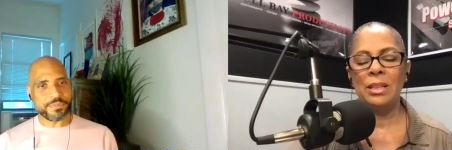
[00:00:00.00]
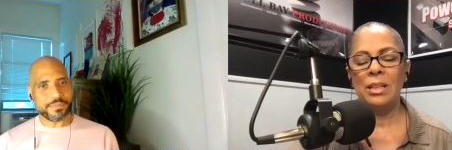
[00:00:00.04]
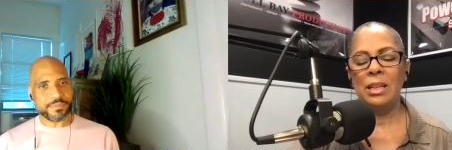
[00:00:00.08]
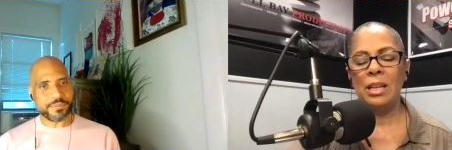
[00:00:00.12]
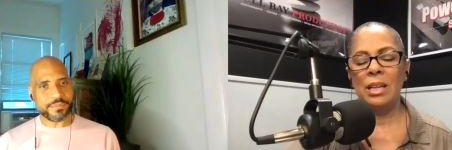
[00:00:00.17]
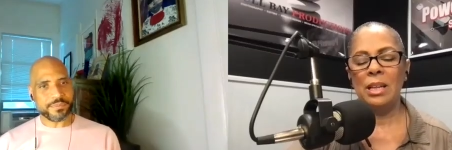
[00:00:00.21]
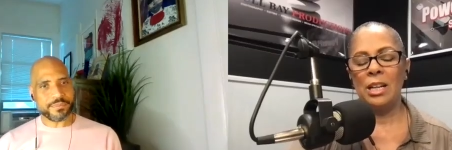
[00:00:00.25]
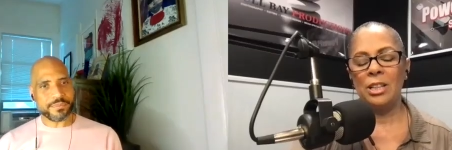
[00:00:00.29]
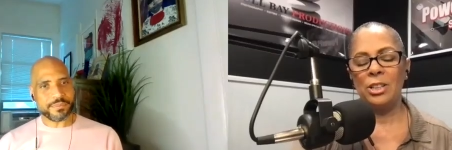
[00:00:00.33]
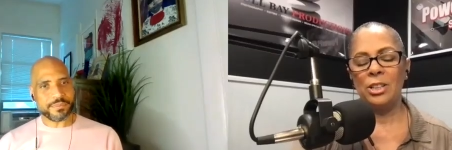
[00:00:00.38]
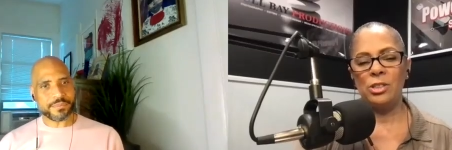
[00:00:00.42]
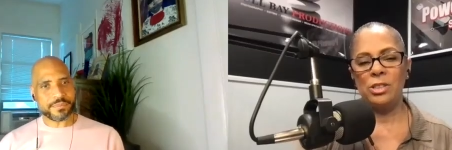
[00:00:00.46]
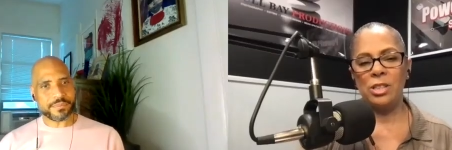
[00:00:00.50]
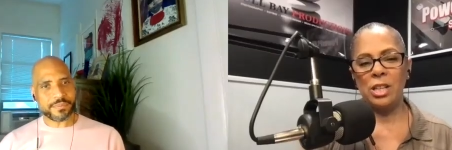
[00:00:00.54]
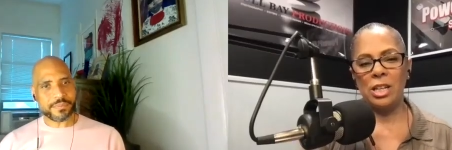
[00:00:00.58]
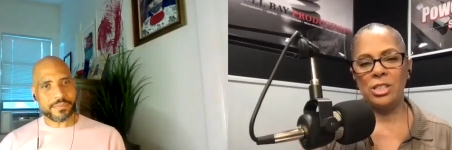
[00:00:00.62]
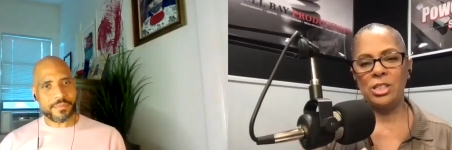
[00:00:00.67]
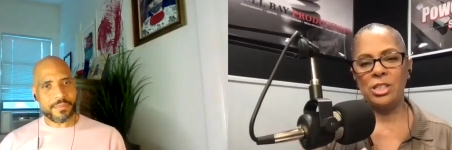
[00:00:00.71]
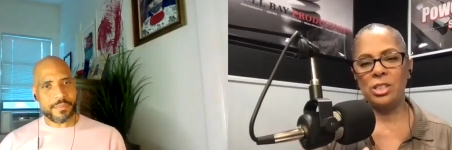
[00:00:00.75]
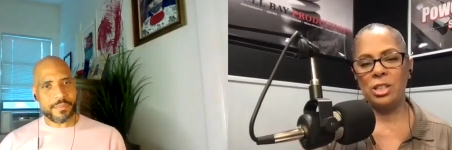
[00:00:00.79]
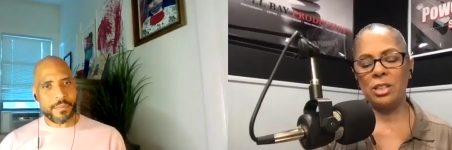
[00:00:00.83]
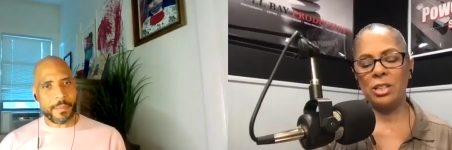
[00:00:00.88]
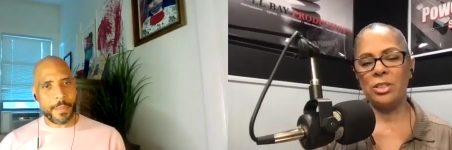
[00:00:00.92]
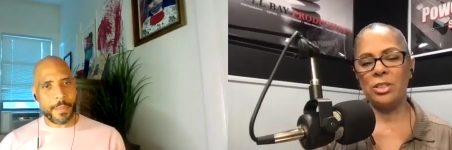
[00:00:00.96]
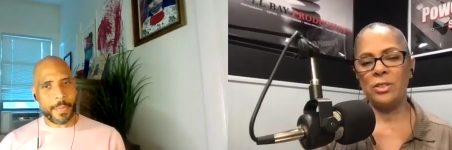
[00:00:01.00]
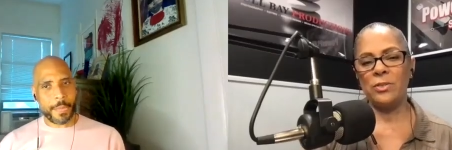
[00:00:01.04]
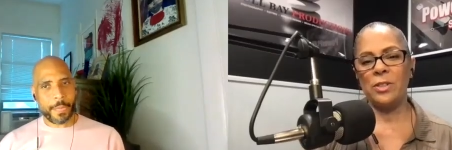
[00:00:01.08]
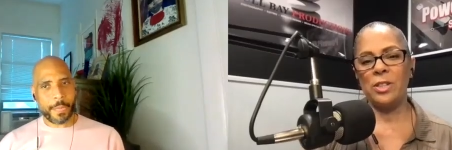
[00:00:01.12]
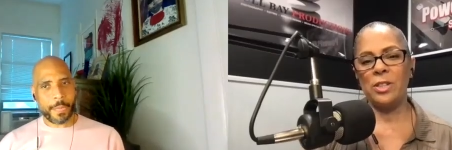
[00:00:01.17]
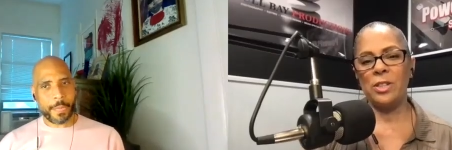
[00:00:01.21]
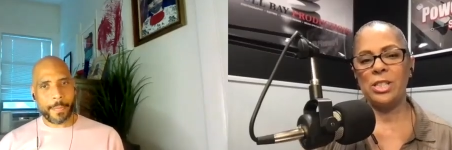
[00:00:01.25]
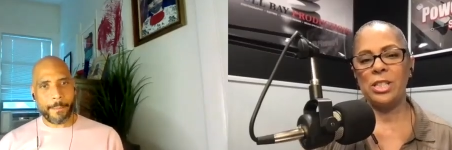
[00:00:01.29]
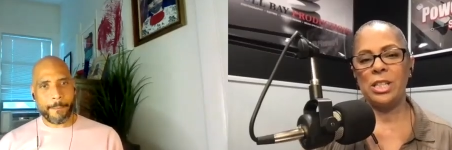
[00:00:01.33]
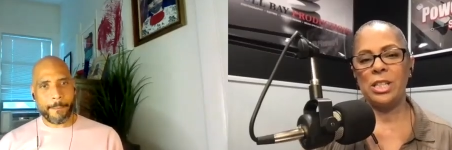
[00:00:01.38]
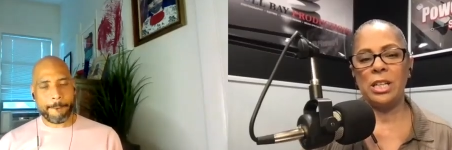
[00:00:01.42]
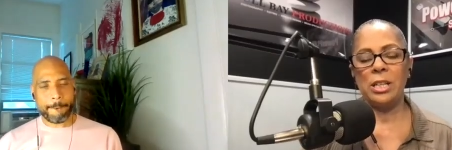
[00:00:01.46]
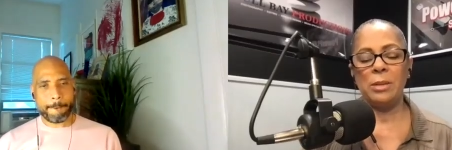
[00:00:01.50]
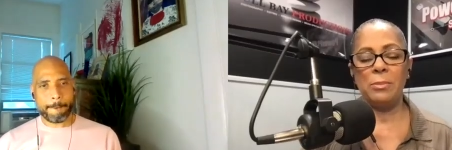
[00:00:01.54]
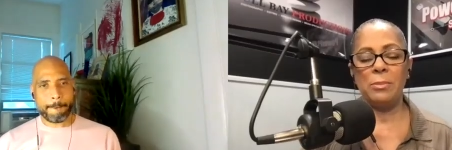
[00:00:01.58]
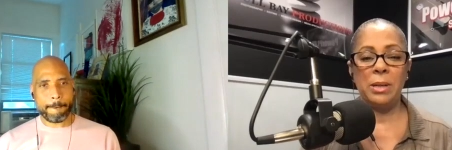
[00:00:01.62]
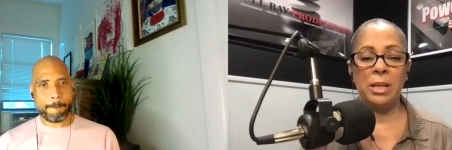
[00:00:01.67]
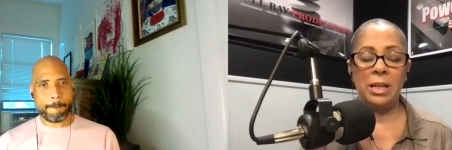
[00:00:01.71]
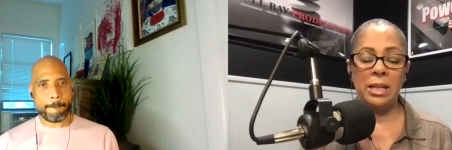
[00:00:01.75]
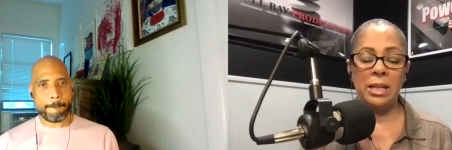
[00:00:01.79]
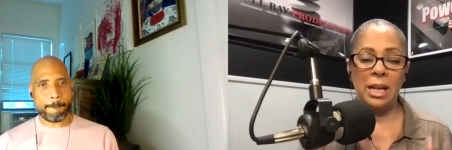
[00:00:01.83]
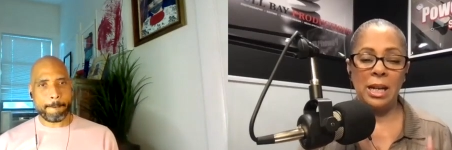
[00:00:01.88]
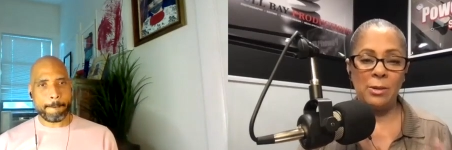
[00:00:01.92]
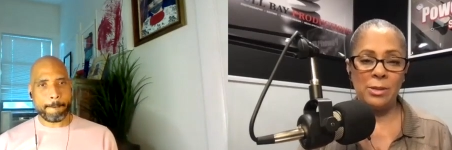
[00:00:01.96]
Speaker 1: Uh, you touched on diversity a
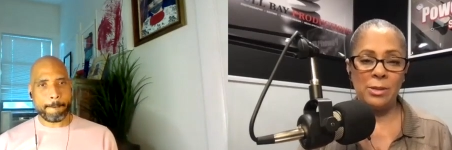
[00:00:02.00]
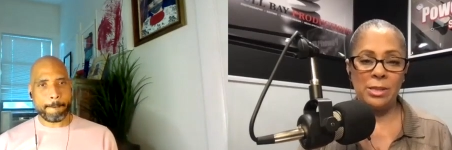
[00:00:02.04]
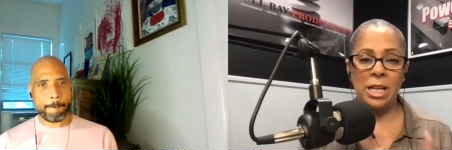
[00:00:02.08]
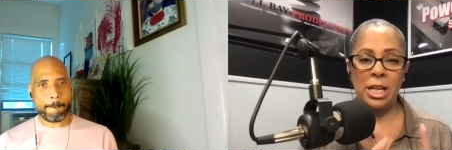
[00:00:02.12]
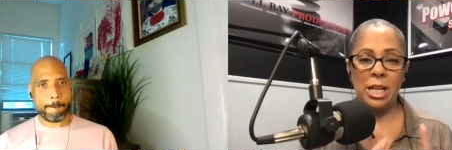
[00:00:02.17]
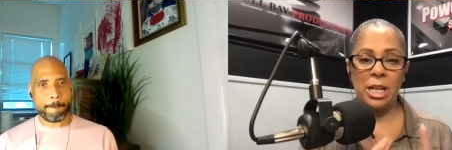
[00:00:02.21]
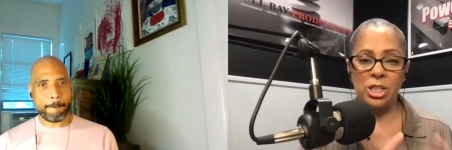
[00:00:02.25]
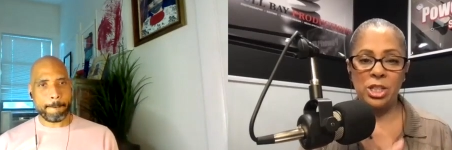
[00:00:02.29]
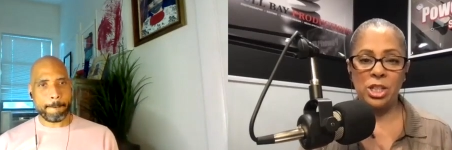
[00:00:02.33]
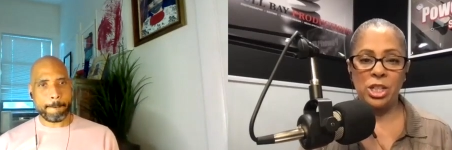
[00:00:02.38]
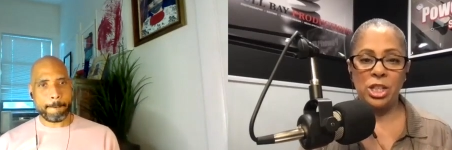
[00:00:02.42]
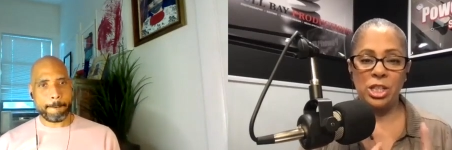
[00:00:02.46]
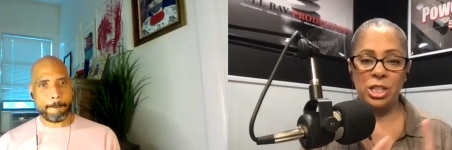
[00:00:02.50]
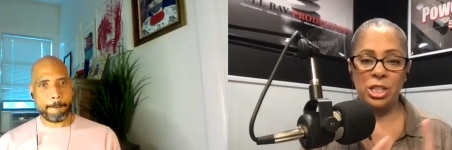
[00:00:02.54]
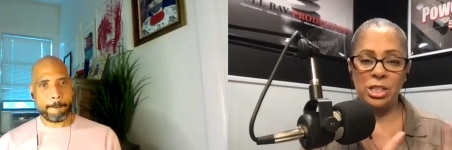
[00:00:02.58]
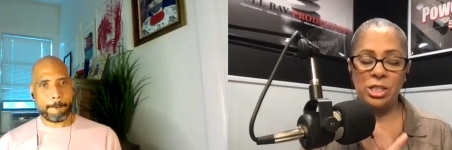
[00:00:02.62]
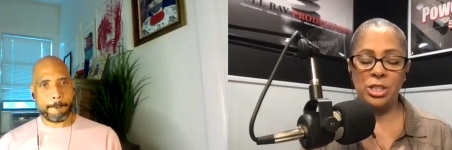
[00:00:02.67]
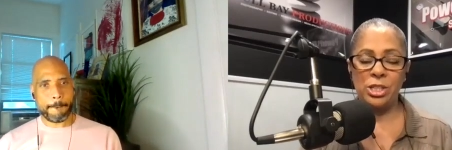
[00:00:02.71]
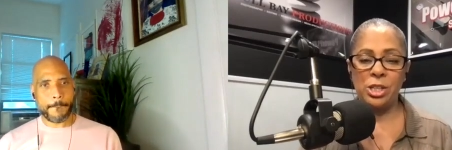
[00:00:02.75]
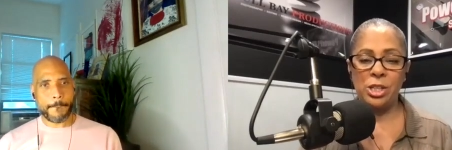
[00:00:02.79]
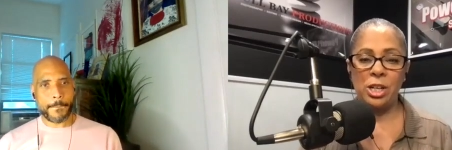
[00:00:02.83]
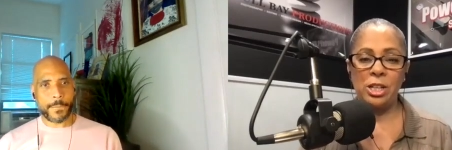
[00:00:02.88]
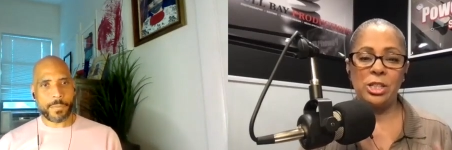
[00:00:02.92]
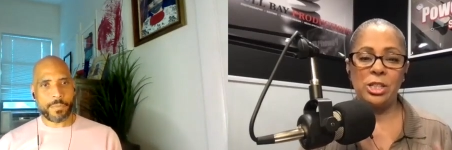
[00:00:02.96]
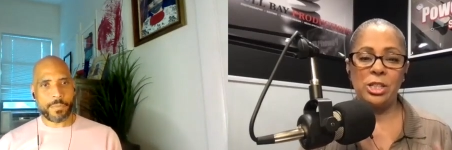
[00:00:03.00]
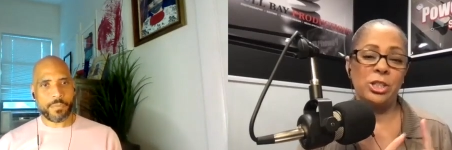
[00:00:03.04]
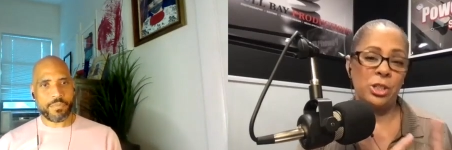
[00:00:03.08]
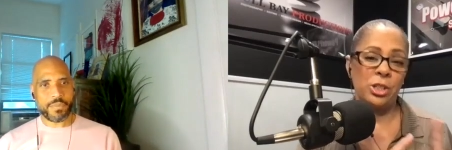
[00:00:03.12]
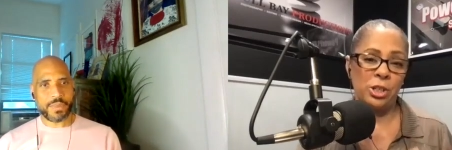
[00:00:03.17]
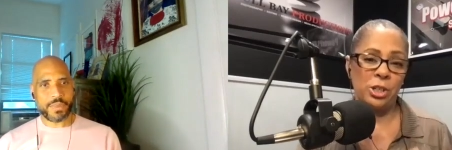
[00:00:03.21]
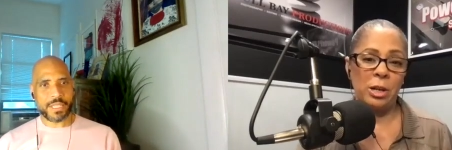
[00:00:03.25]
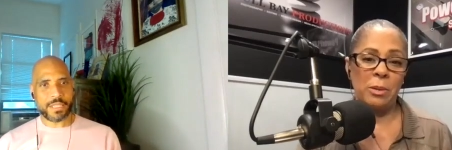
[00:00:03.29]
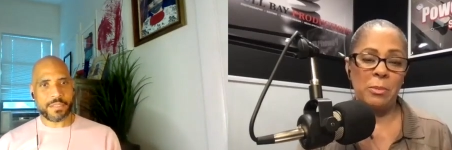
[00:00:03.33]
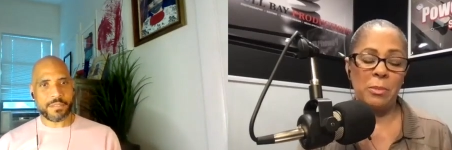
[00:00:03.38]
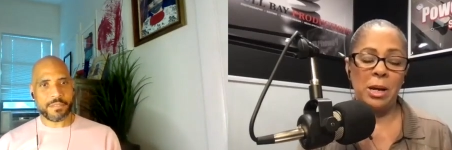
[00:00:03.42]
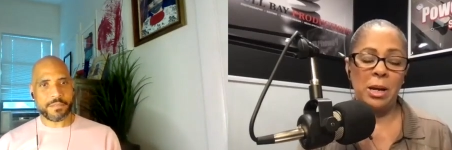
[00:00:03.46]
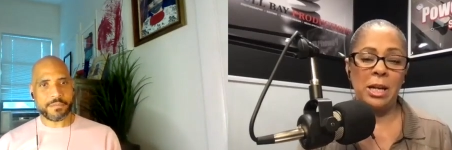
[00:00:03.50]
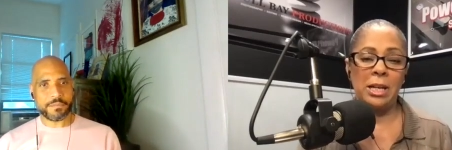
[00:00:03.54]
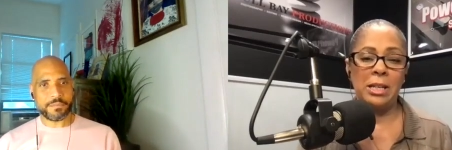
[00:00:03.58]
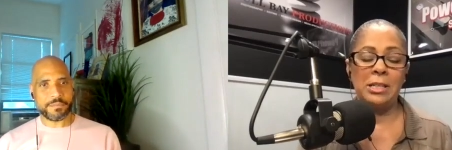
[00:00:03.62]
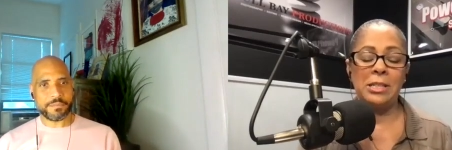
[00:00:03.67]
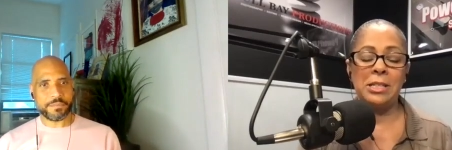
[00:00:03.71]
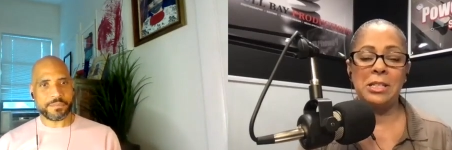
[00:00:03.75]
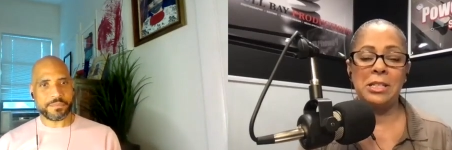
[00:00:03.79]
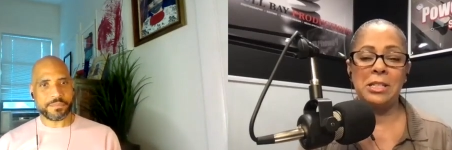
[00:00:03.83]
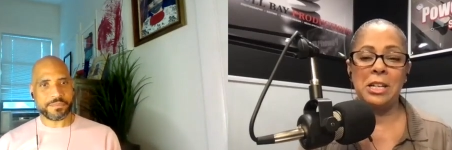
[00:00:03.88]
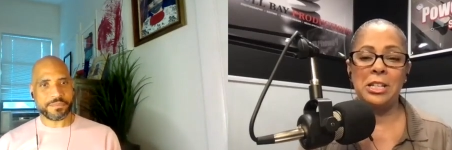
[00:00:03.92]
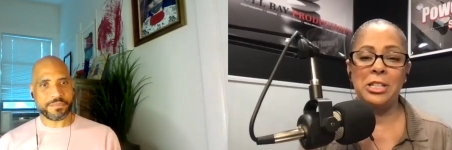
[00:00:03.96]
bit, and I was actually going to start turning my
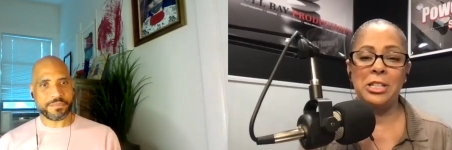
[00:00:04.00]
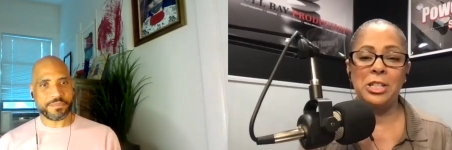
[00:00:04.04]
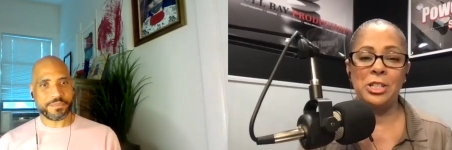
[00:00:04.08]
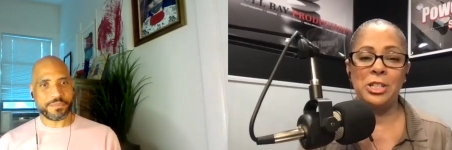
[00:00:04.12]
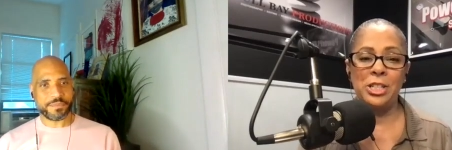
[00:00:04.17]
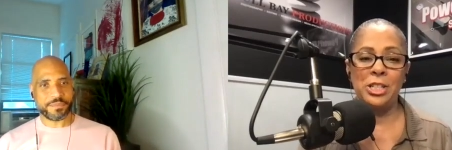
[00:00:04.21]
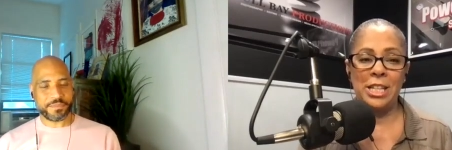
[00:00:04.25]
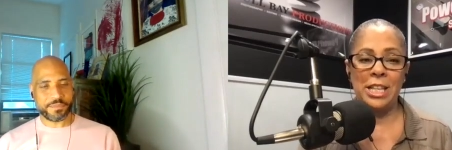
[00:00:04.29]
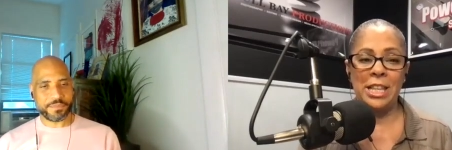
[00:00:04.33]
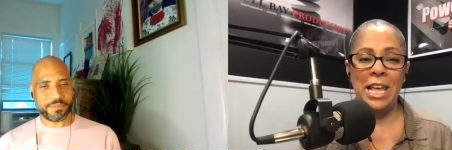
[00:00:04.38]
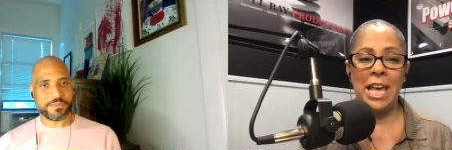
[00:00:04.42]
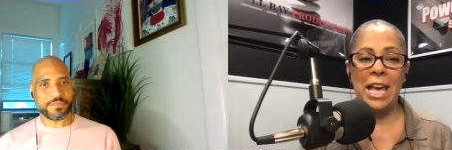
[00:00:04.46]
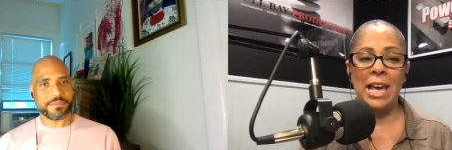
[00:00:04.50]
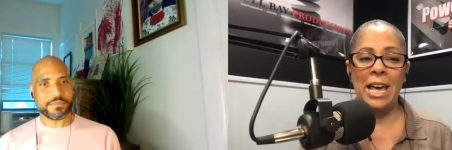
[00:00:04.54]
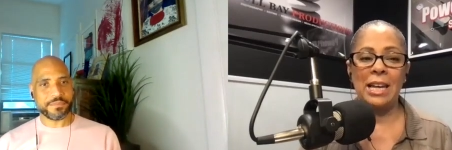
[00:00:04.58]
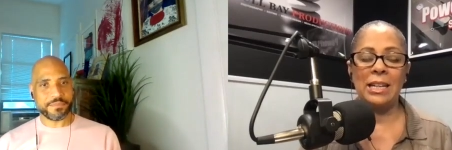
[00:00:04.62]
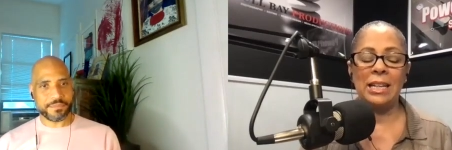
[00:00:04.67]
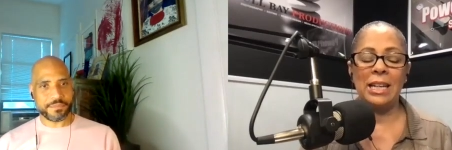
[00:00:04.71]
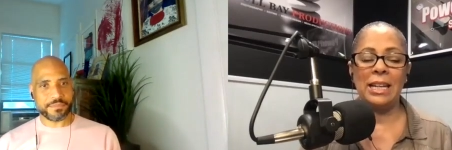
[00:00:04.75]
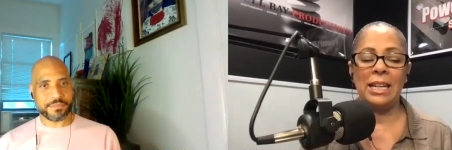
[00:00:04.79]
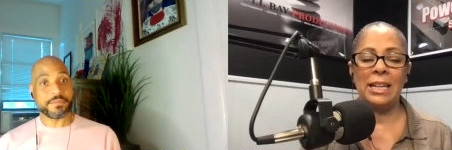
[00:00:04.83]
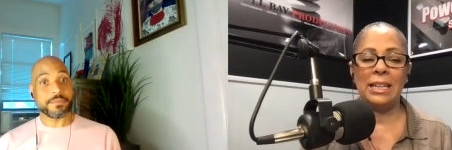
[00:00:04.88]
discussion to that.